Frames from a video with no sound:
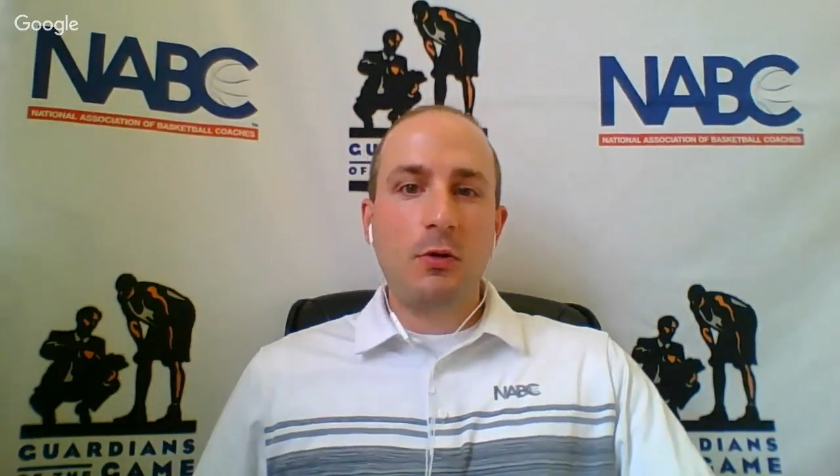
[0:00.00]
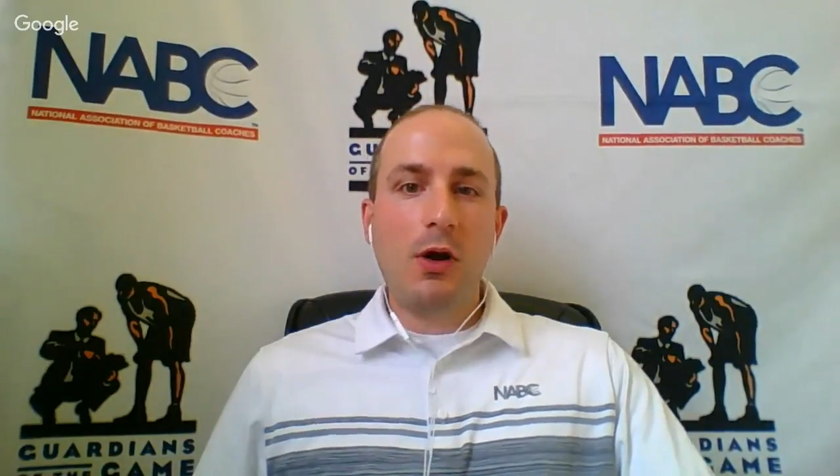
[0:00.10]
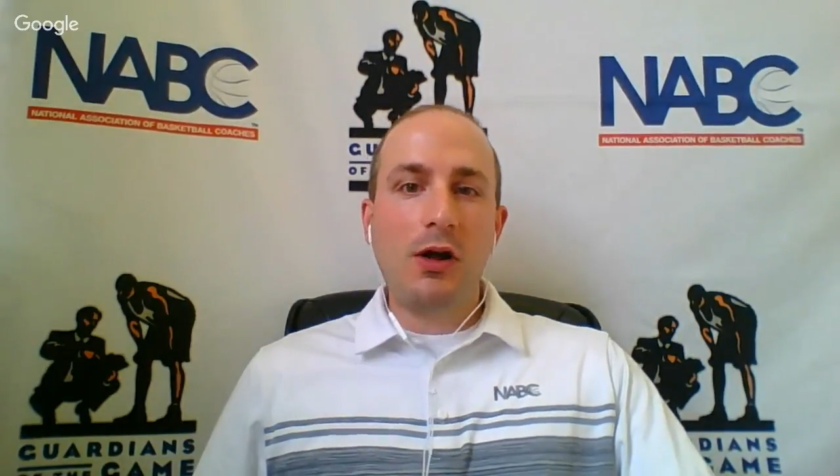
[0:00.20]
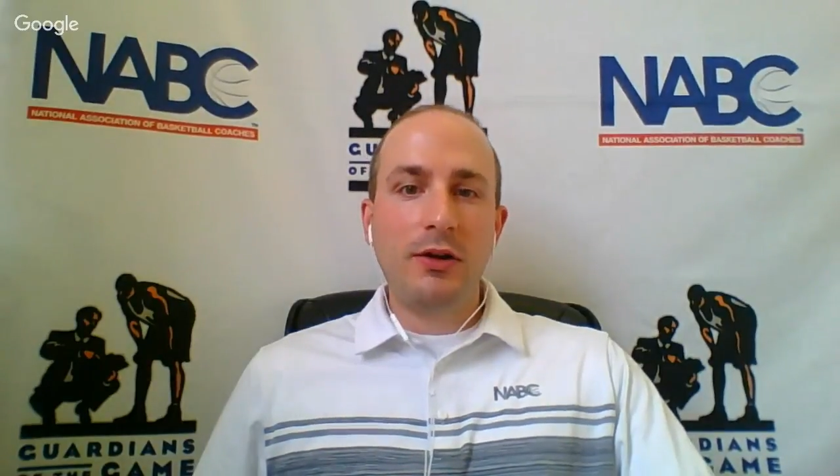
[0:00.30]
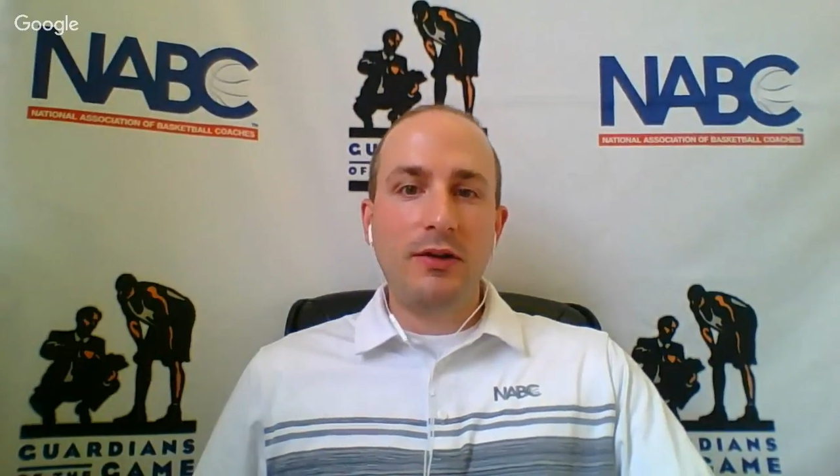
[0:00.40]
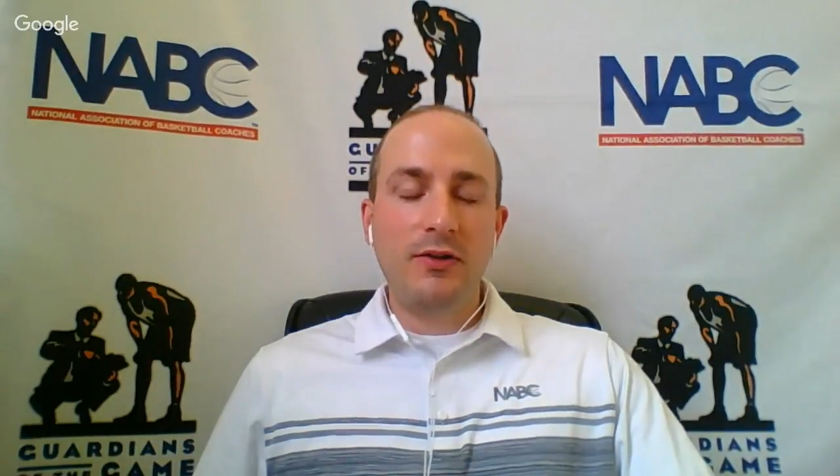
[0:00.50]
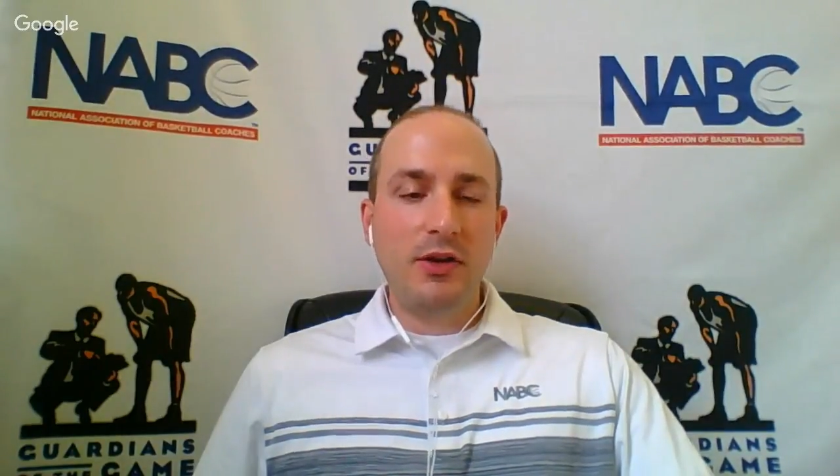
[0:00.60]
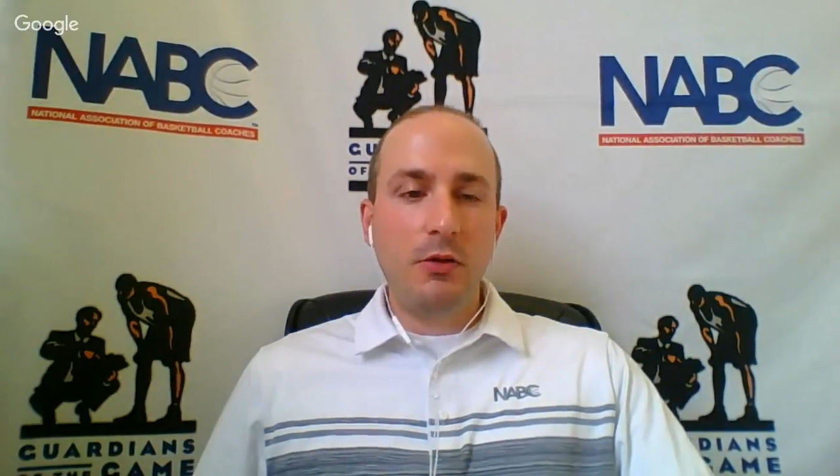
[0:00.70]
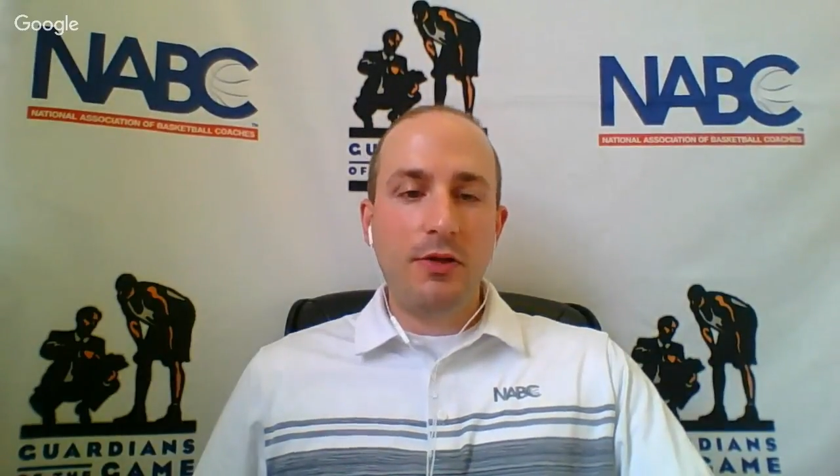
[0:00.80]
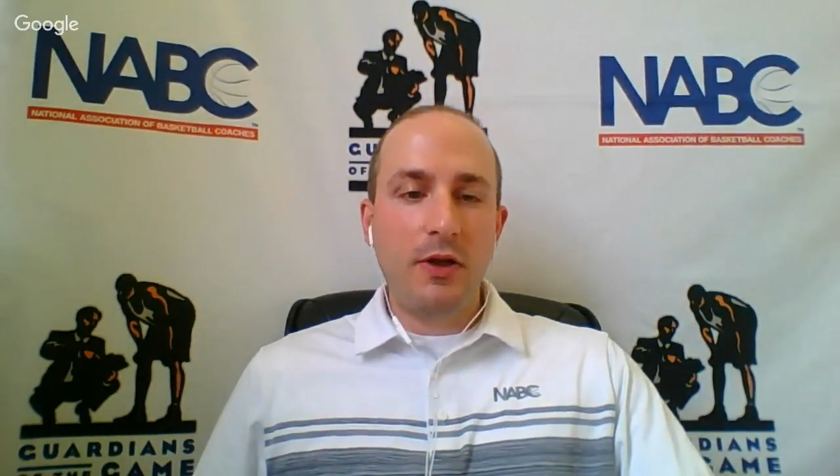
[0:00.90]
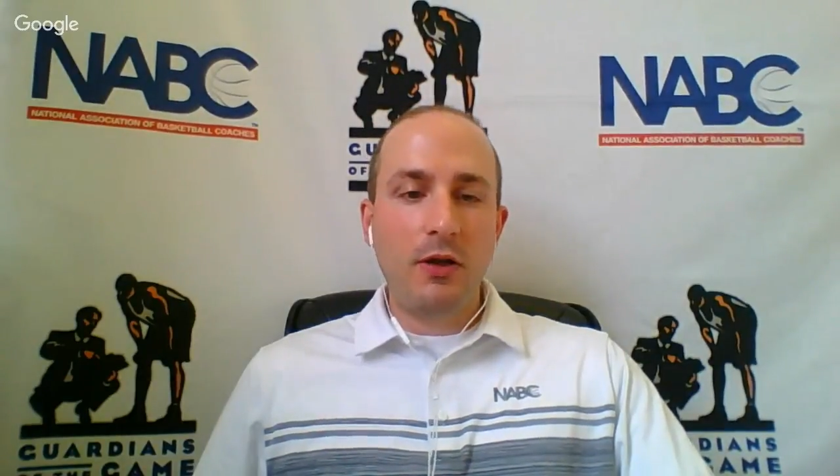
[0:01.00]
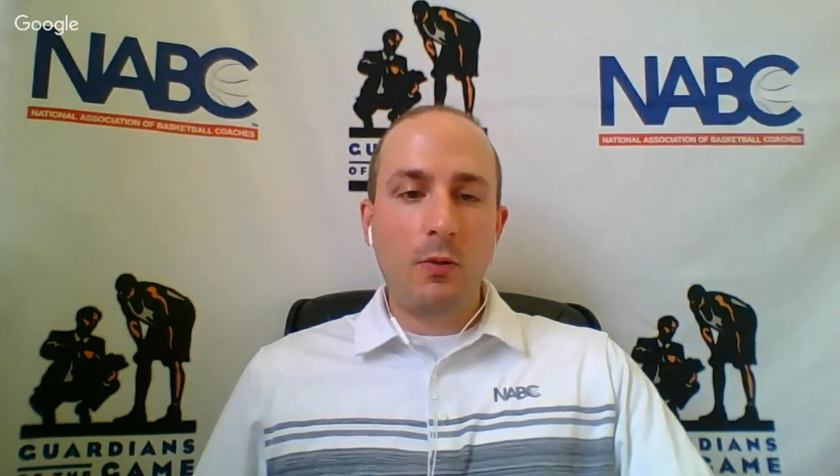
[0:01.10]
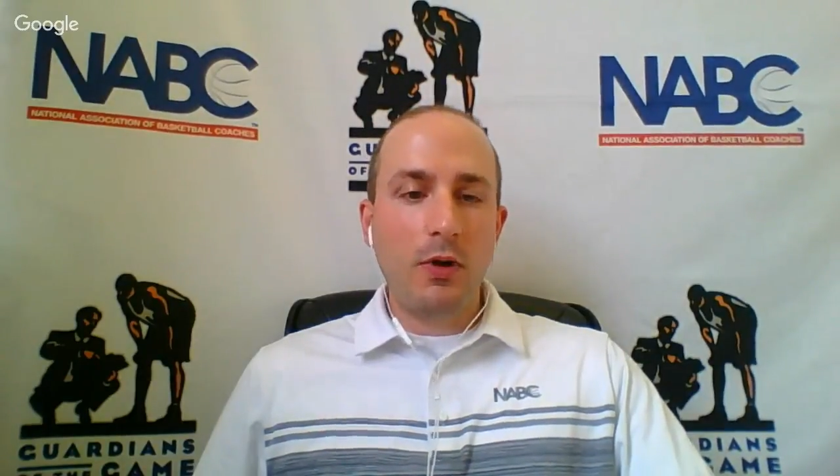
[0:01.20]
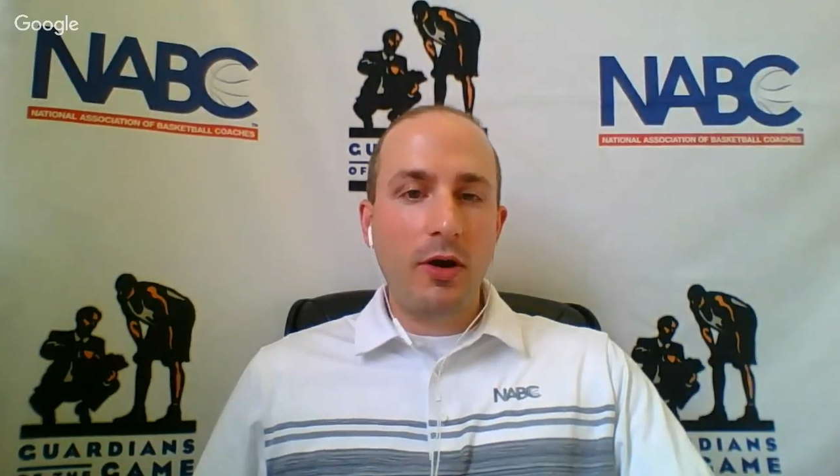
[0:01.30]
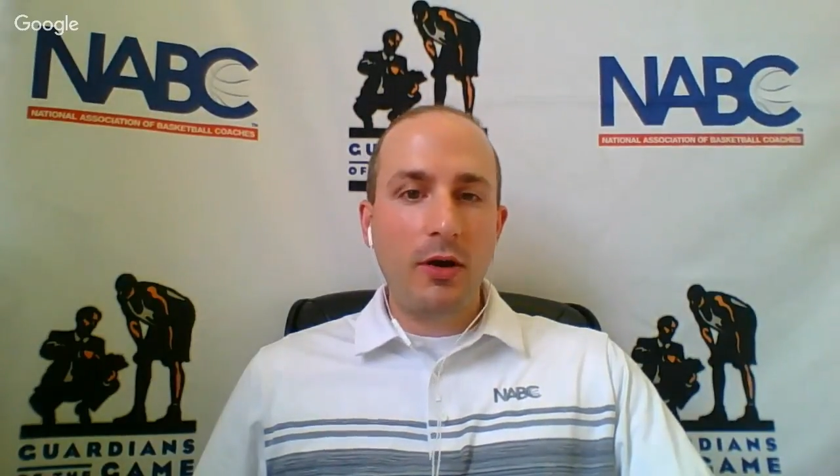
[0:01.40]
qualities that you
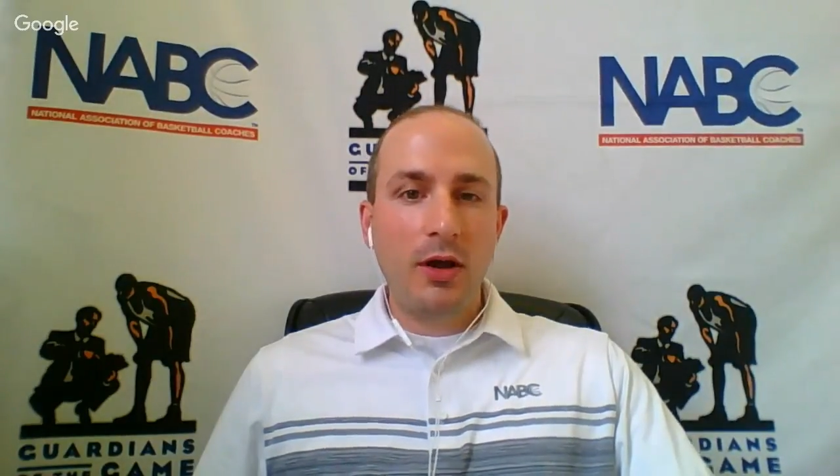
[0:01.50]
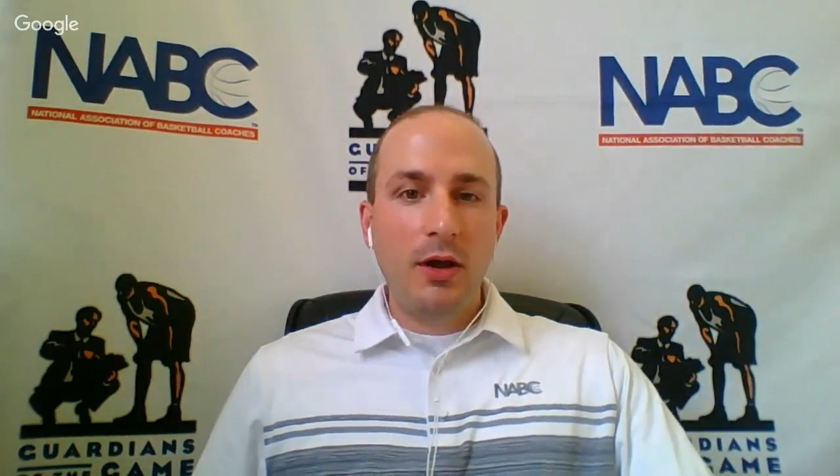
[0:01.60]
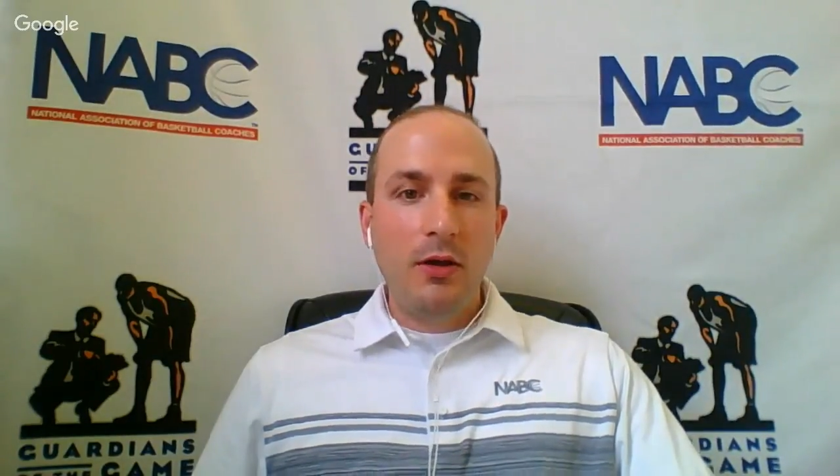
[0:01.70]
think were